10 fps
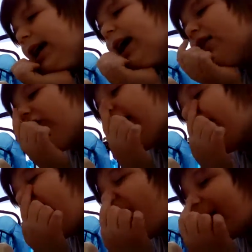
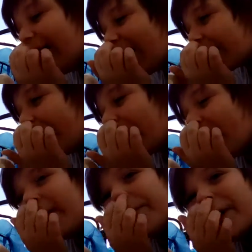HARES, by the
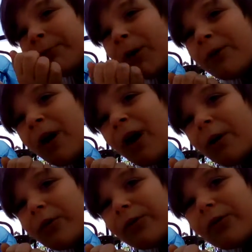way, if anyone
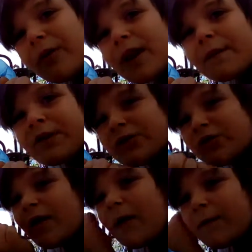knows the
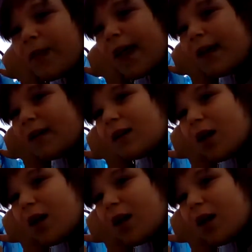definition of that.